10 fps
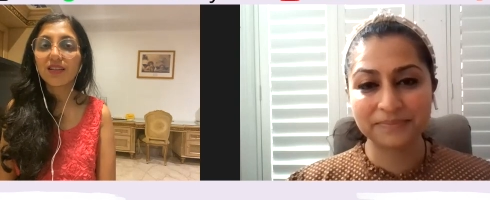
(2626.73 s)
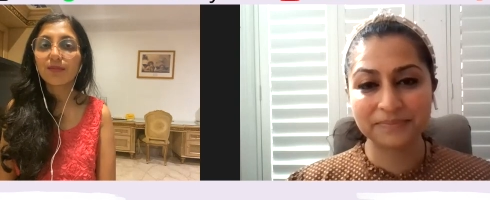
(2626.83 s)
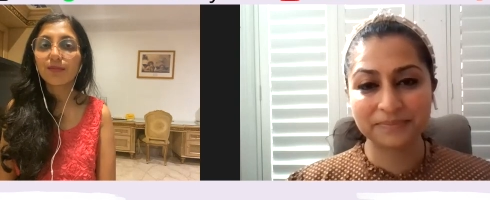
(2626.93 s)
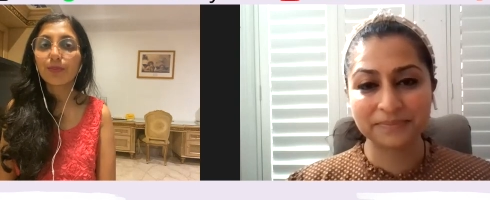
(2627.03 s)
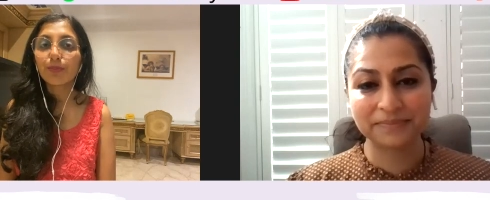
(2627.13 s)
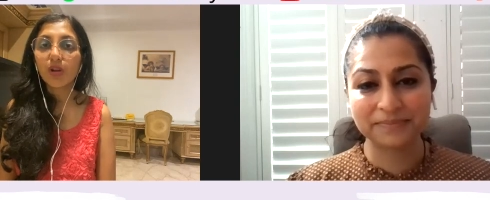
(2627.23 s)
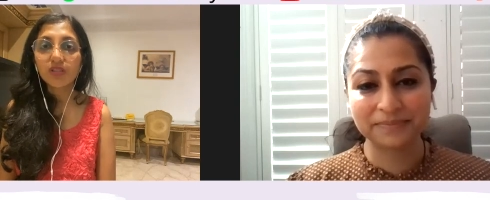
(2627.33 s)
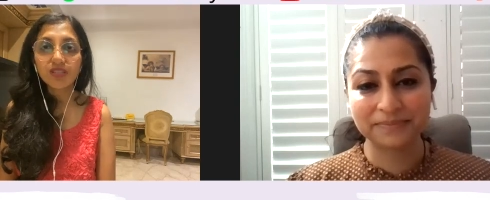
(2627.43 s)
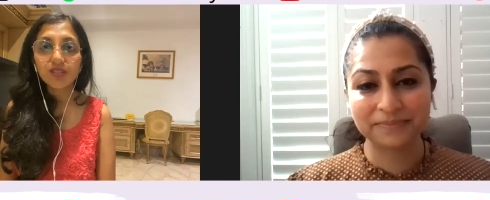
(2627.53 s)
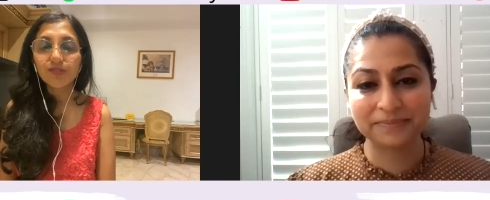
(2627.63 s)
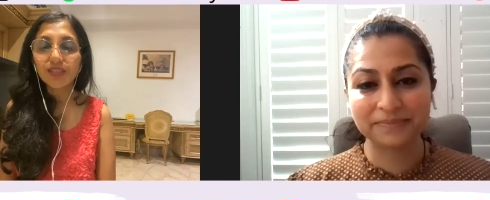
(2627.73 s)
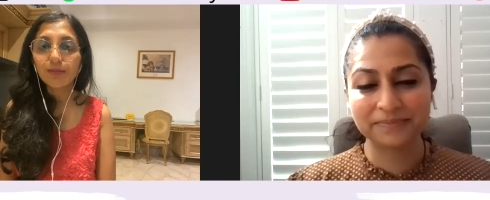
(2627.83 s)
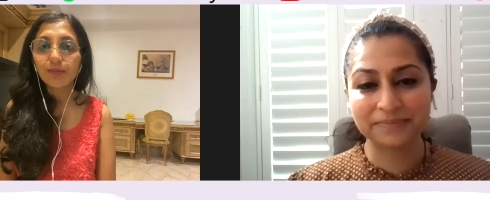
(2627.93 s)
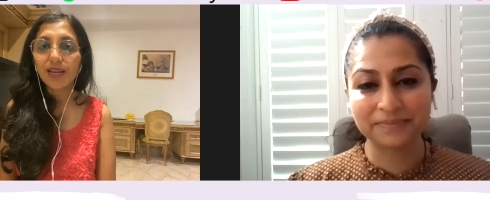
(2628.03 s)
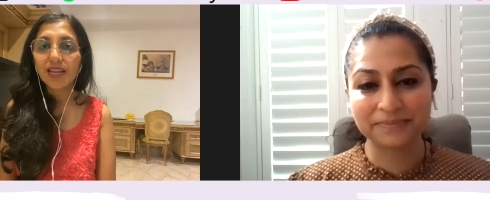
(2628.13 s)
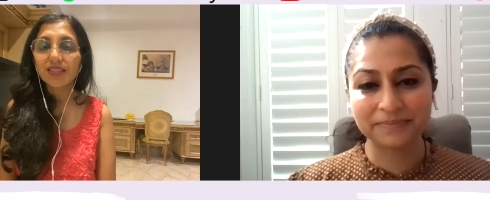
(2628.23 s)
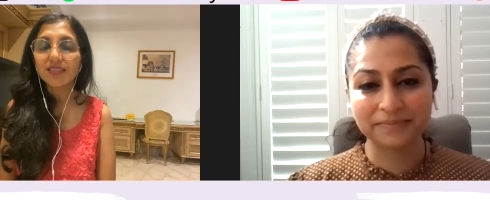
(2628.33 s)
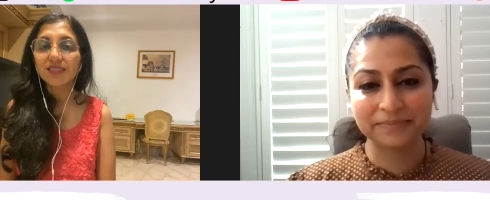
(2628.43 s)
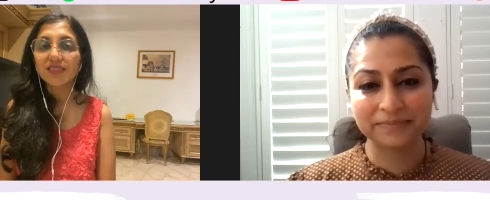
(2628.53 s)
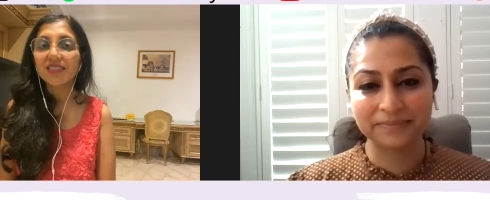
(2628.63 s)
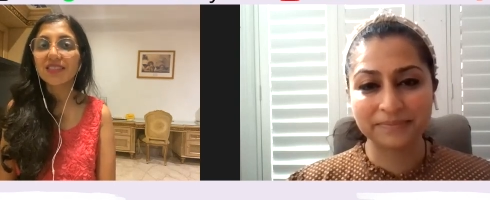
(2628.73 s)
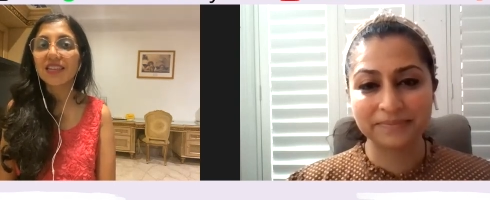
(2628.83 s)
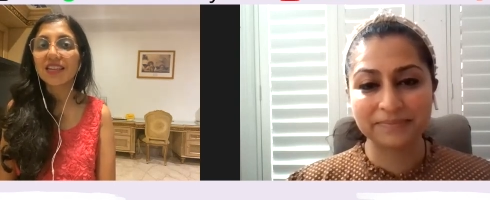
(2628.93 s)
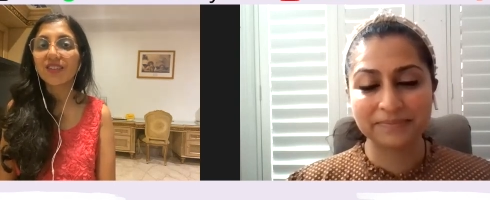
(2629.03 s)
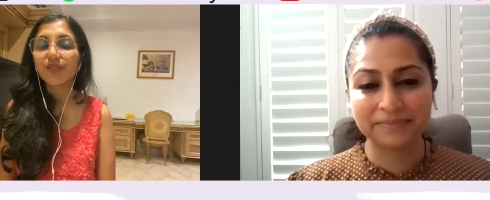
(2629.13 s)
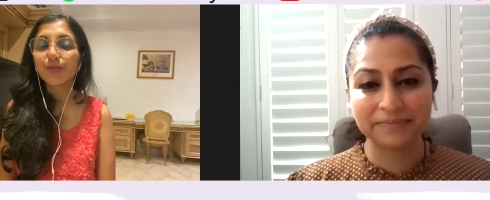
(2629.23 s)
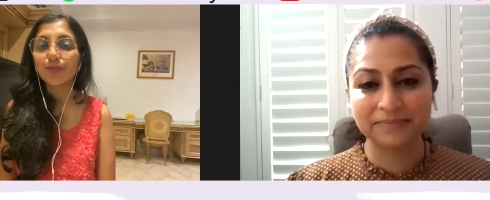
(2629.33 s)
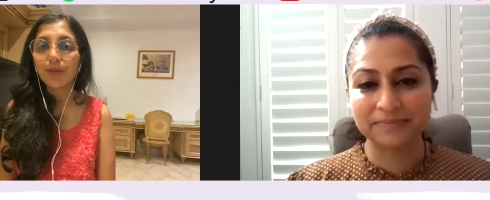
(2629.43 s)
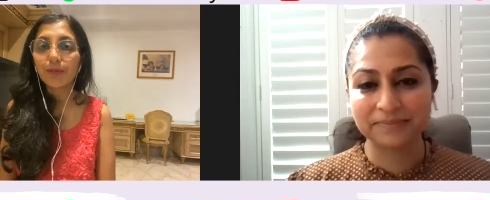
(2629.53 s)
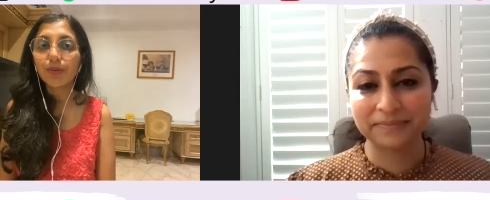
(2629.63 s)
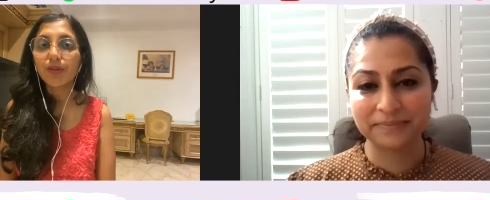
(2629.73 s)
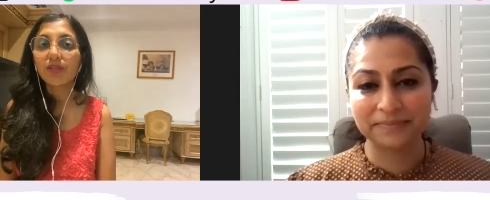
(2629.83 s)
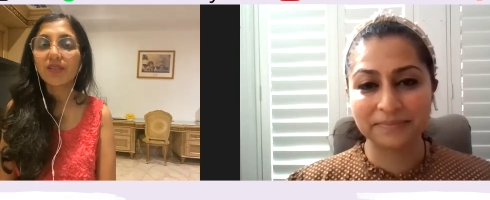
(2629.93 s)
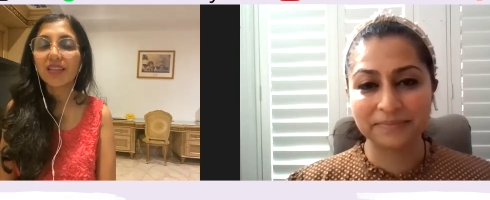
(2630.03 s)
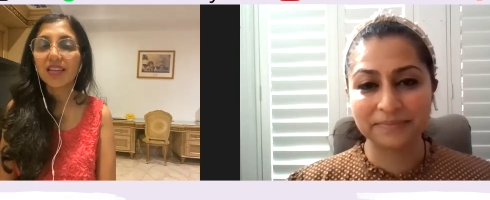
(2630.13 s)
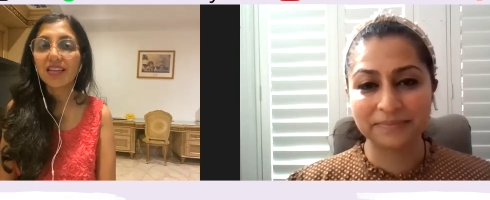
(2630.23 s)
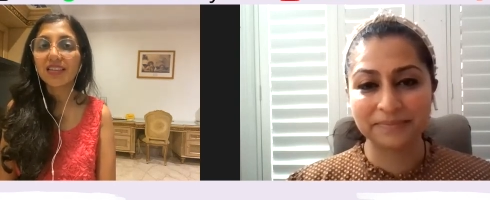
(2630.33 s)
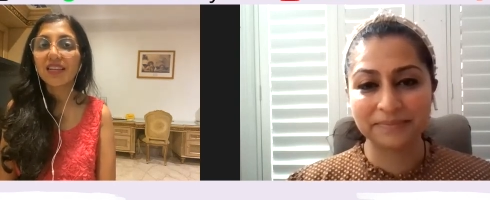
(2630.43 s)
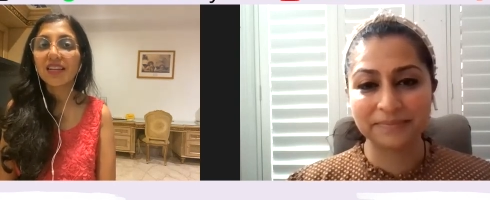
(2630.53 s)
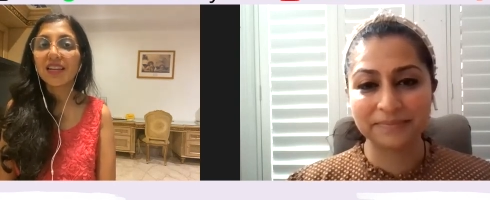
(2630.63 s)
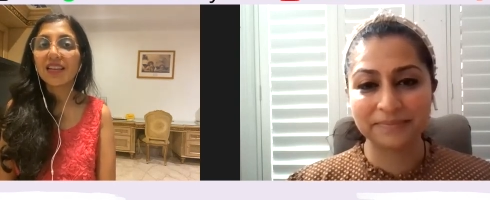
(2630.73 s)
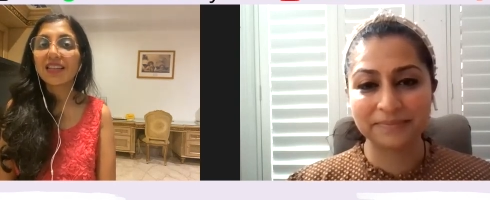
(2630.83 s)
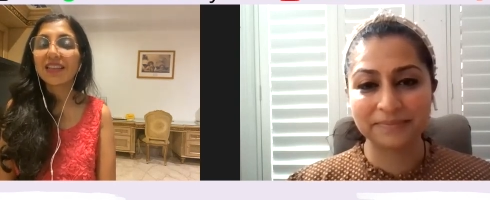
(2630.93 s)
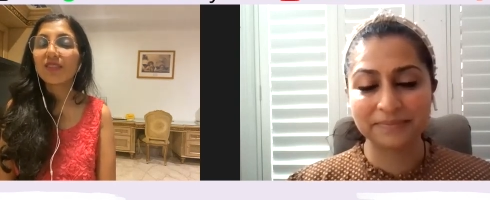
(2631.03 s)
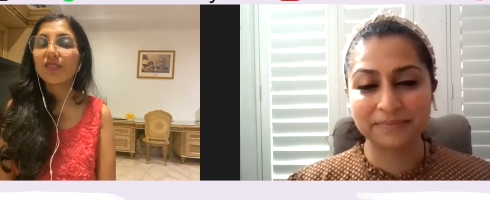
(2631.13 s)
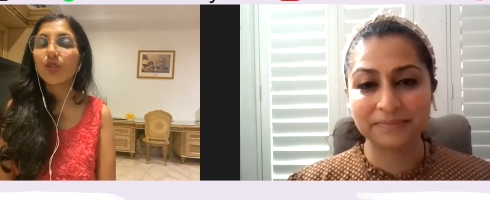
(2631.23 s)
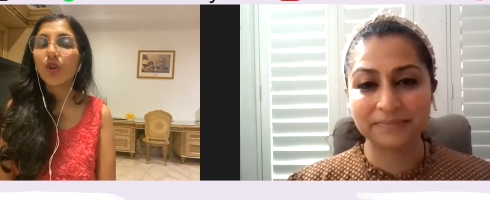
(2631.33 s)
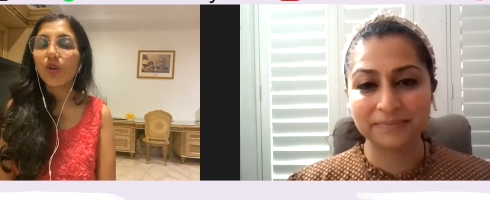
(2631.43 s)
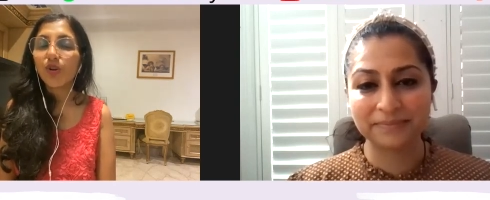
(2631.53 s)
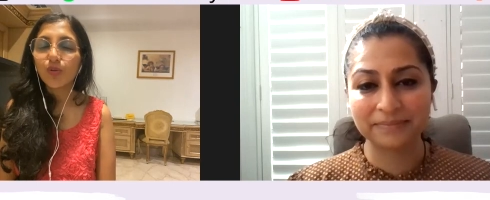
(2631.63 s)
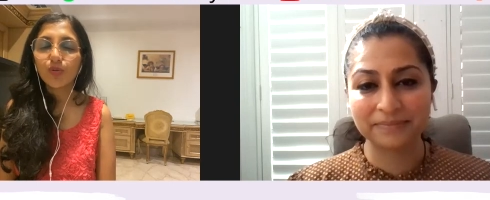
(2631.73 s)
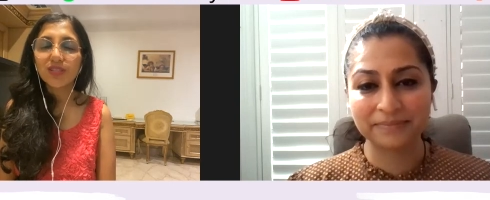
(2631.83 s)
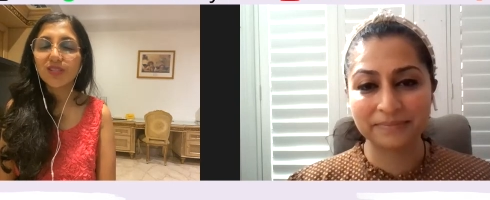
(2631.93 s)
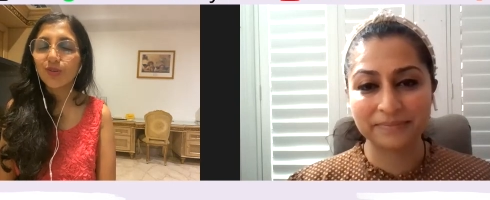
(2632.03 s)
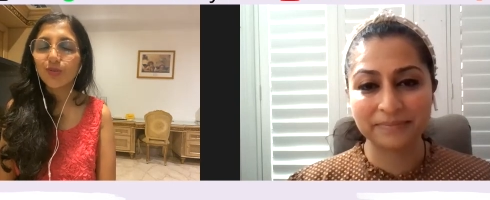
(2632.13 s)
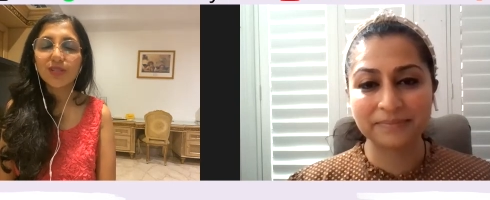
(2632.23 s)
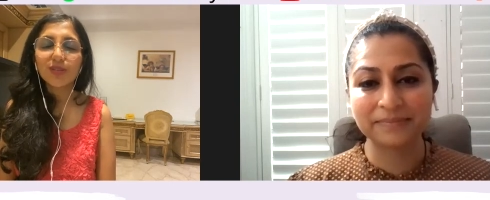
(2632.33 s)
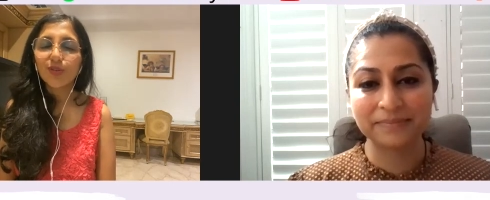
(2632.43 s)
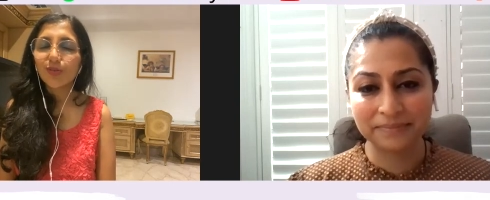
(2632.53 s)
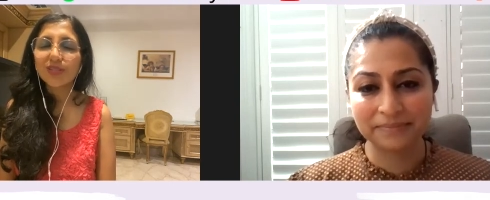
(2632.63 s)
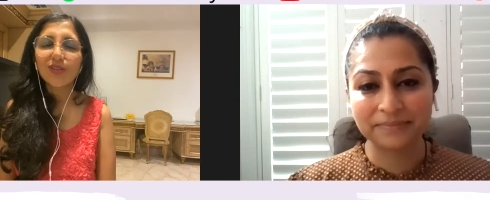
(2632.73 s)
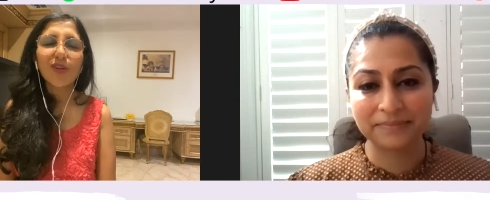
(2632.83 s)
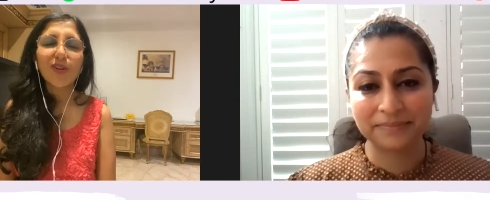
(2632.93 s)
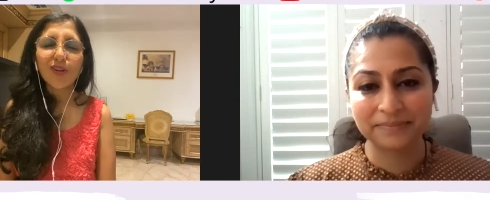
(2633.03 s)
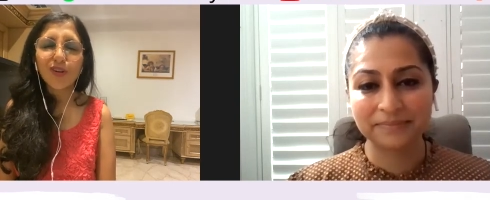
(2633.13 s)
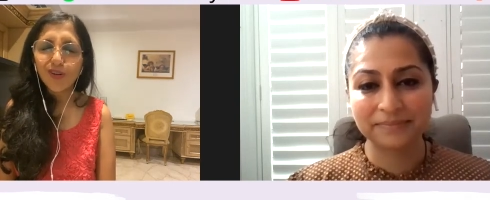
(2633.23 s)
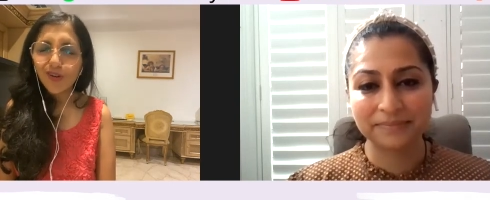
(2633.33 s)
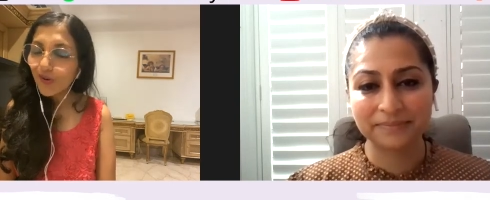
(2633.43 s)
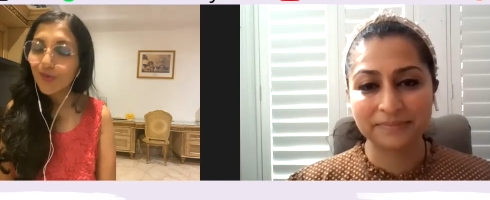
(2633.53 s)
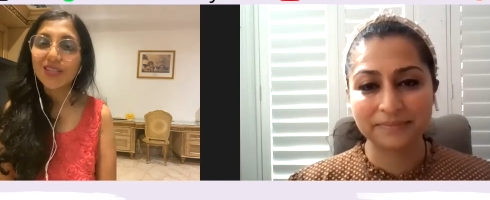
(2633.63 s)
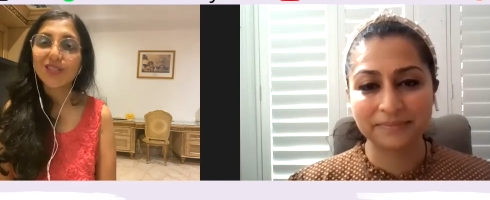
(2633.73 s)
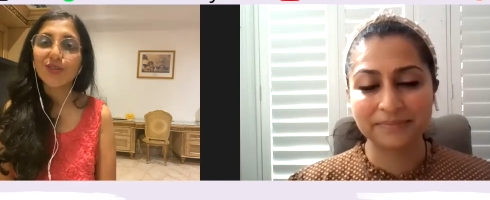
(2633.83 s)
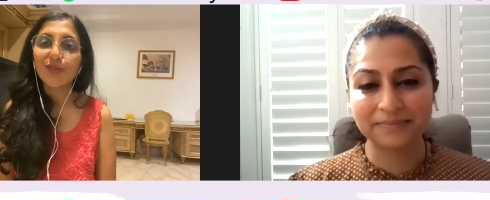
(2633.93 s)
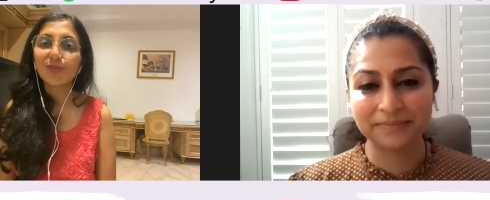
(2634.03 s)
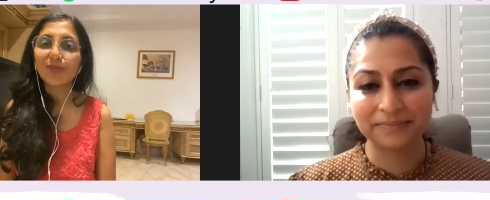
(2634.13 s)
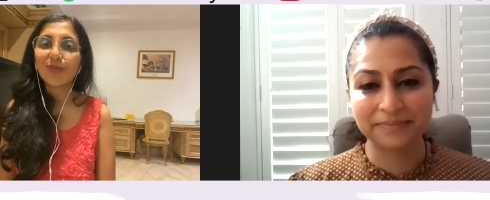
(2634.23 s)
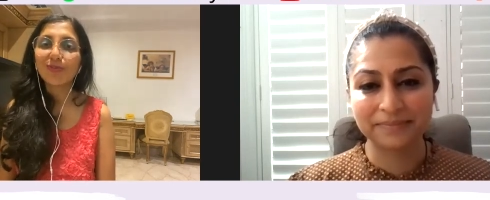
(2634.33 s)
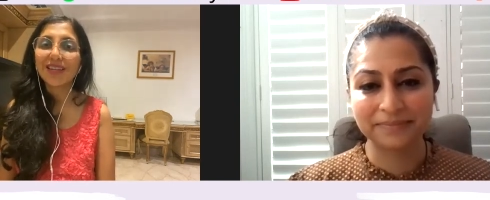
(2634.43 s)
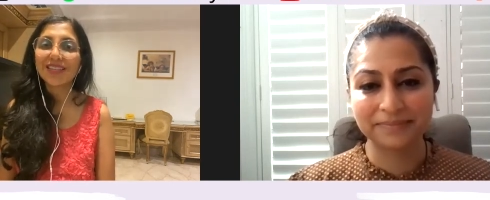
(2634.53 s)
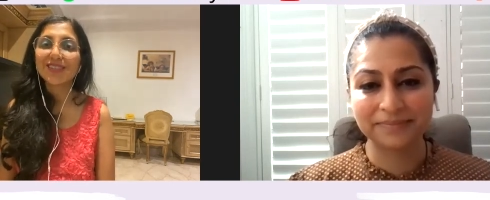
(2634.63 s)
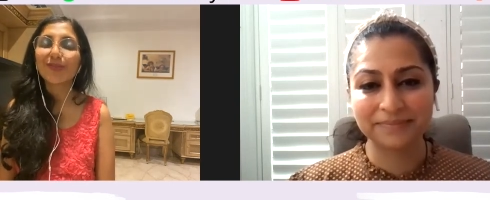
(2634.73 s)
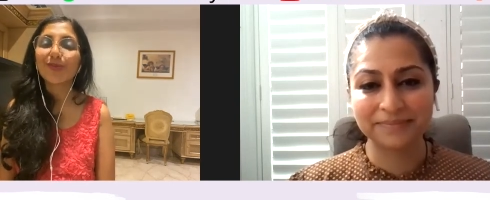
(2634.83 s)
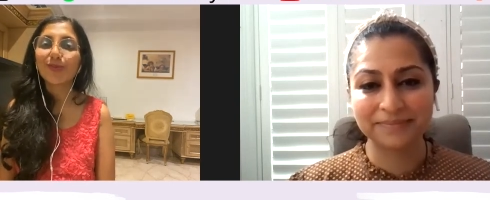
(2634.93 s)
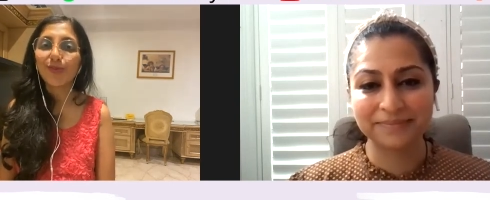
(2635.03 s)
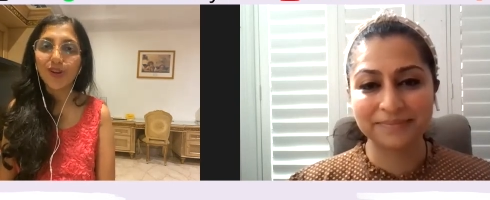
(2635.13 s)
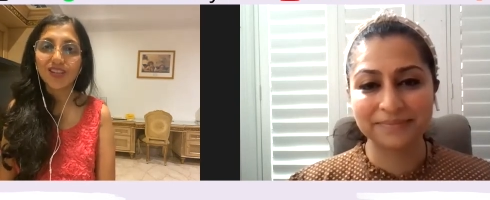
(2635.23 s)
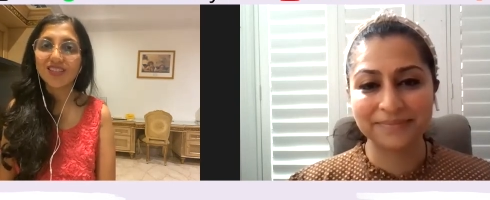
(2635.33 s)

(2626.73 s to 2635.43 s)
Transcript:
Speaker 1: be positively impacted and remember that there is always, always, always, always hope, no matter what.